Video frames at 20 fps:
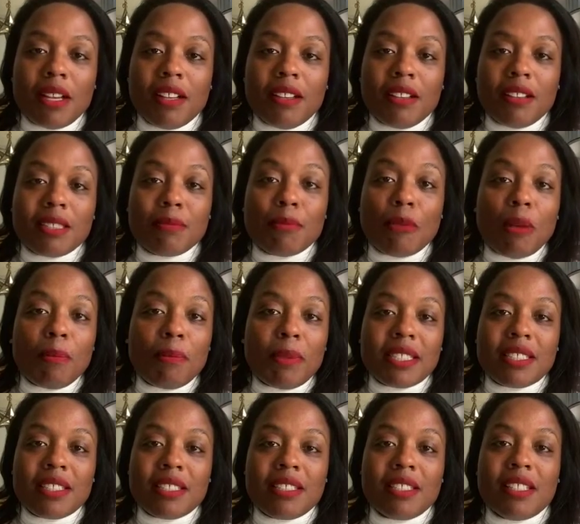small
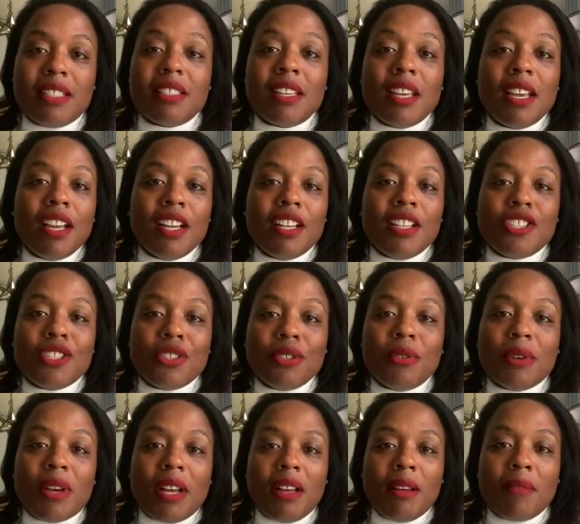businesses
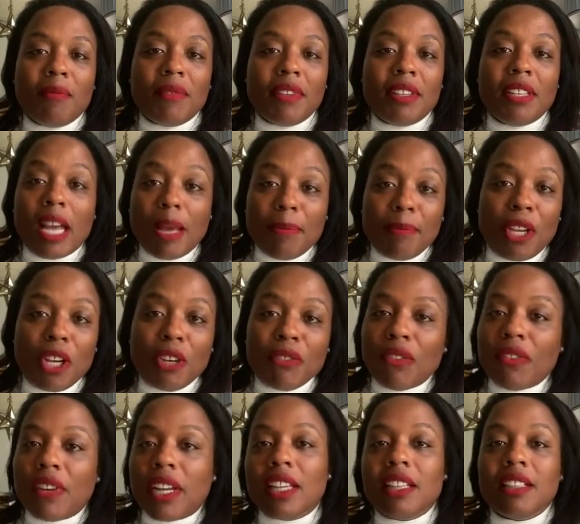to not be
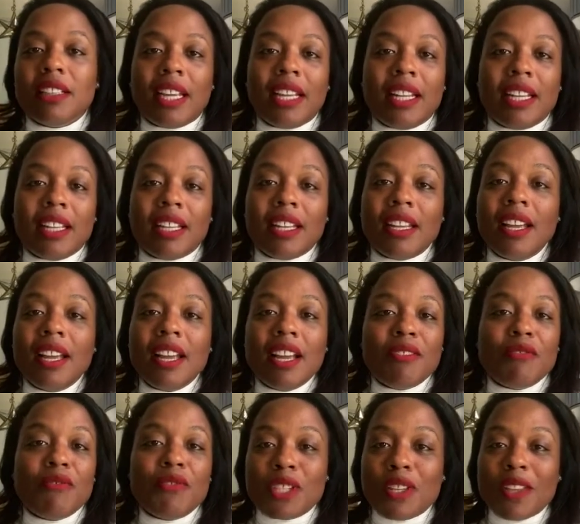overregulated
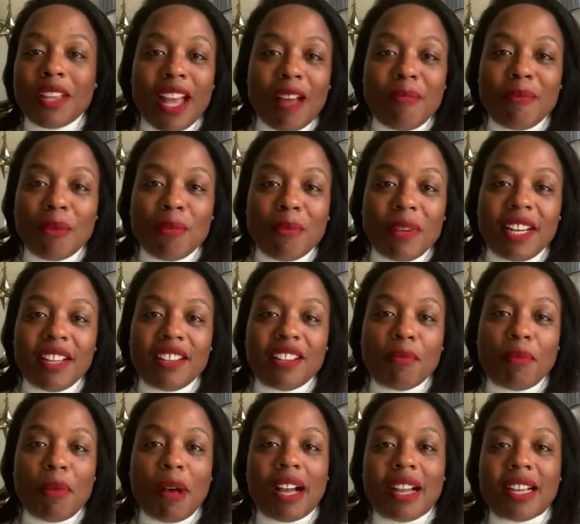so they have more money in
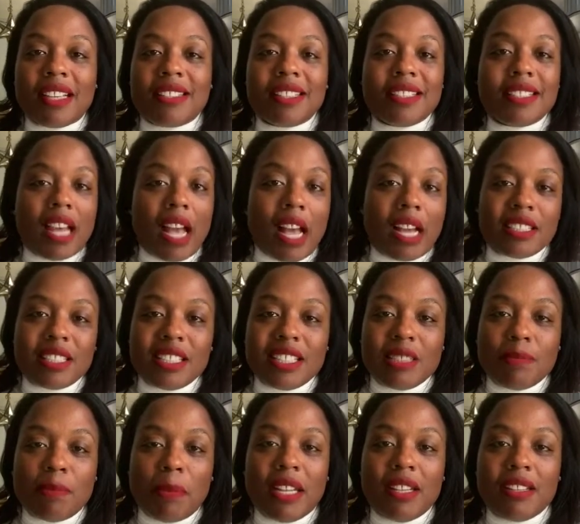their pockets. This tax and
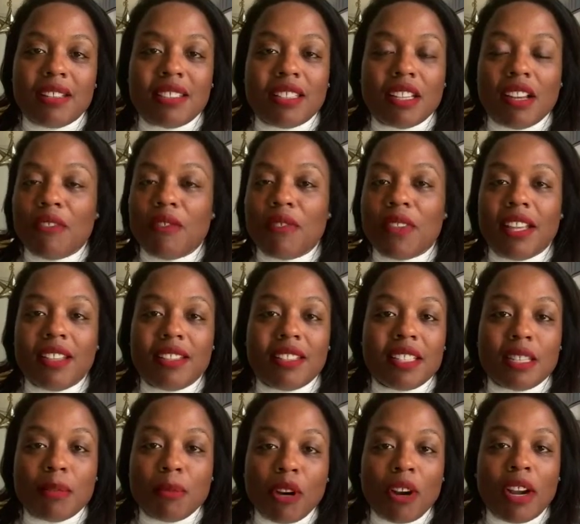spend stuff that the
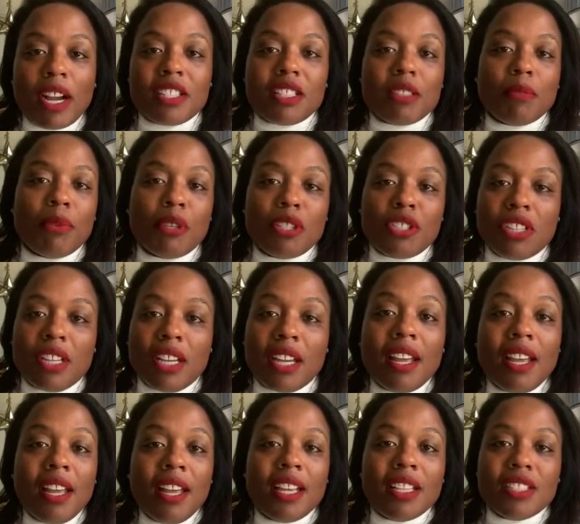Democrats are pushing
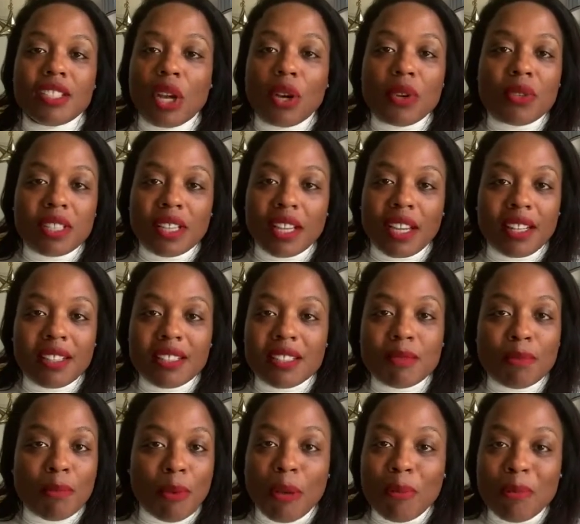goes
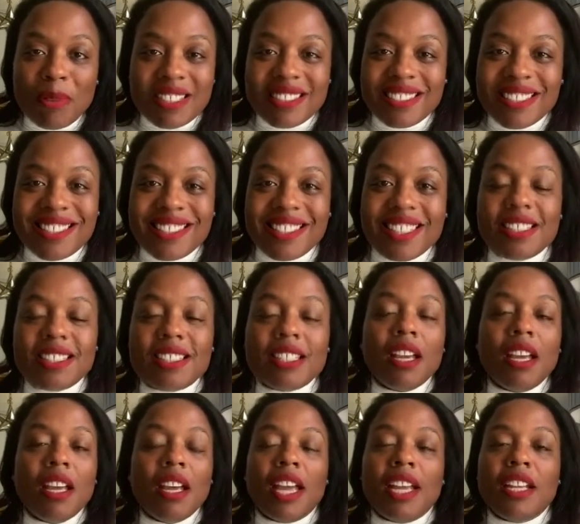against small businesses.
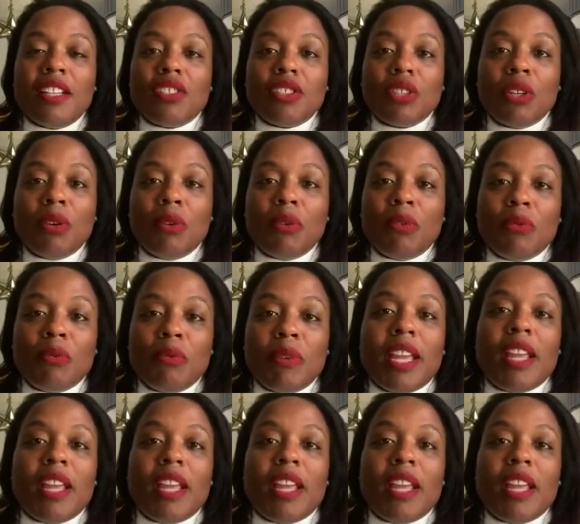And so